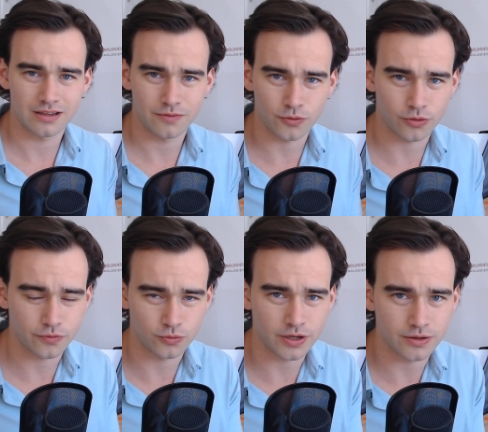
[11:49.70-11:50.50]
for a
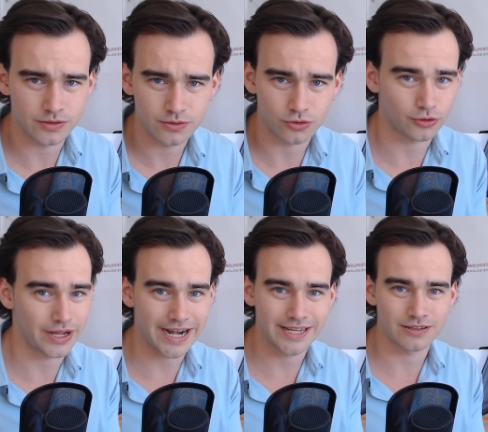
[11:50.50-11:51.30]
full node or
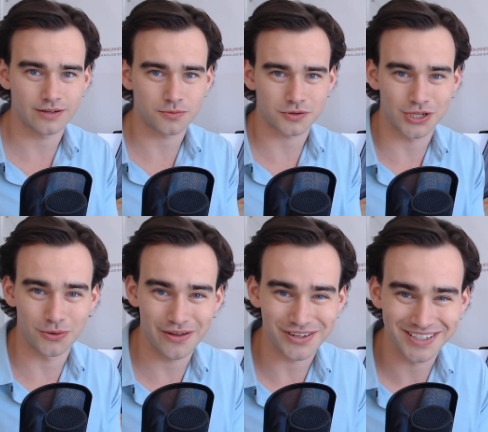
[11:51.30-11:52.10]
any node
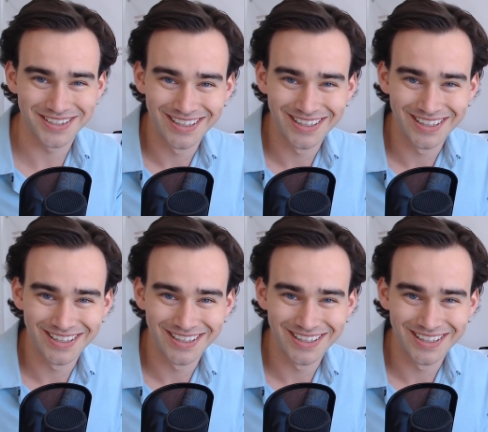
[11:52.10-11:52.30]
whatsoever.